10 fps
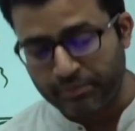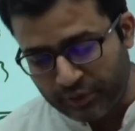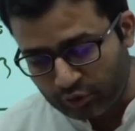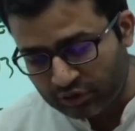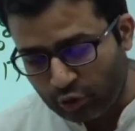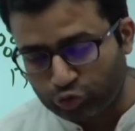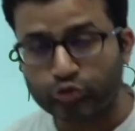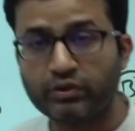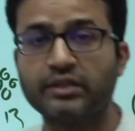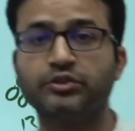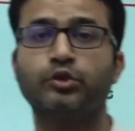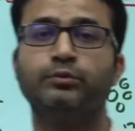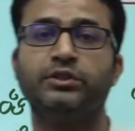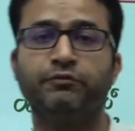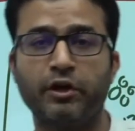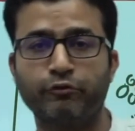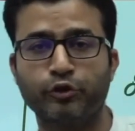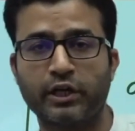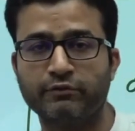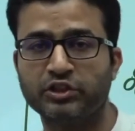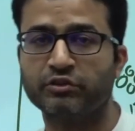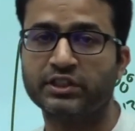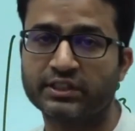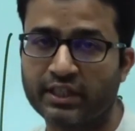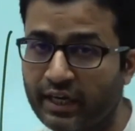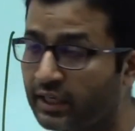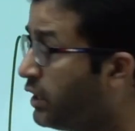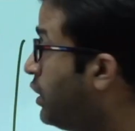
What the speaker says: because out of the answer option we have to tell which one is correct.